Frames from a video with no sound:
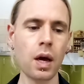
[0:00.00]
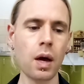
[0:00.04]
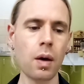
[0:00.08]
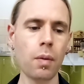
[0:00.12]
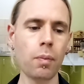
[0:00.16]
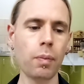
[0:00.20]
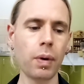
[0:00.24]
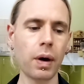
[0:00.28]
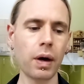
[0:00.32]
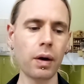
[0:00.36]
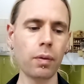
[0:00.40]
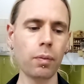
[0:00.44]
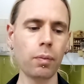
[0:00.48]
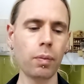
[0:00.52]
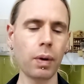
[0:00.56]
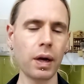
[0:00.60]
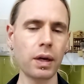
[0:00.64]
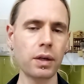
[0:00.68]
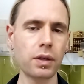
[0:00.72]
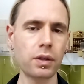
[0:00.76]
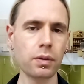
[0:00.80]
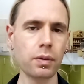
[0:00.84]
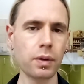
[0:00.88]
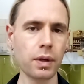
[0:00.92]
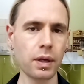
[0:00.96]
But by
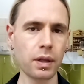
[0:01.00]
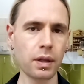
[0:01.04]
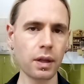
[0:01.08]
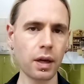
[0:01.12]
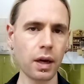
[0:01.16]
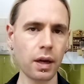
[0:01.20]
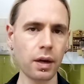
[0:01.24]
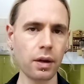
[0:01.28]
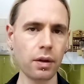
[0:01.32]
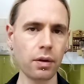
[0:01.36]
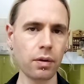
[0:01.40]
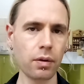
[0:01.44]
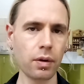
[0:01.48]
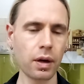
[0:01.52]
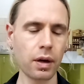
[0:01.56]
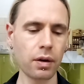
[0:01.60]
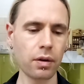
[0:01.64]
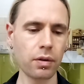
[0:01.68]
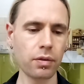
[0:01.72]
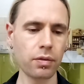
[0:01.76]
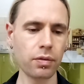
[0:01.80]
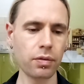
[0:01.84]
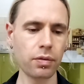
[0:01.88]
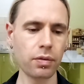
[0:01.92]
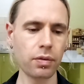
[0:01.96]
doing that, you
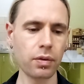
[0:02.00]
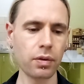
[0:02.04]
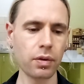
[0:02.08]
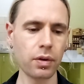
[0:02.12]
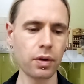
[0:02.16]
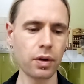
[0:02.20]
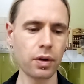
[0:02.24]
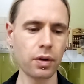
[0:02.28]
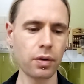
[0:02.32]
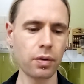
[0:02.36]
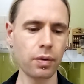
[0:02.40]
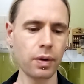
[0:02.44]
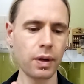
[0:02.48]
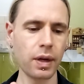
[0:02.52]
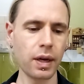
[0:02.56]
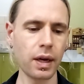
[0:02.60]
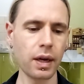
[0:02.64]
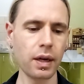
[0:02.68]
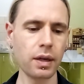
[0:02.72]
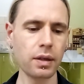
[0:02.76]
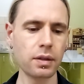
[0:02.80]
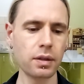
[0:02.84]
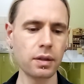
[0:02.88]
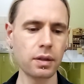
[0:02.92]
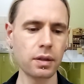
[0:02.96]
have
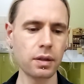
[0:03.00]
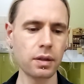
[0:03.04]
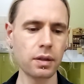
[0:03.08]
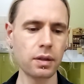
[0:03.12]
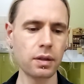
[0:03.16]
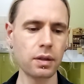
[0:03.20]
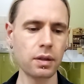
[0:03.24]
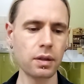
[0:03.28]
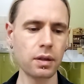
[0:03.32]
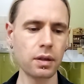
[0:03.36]
created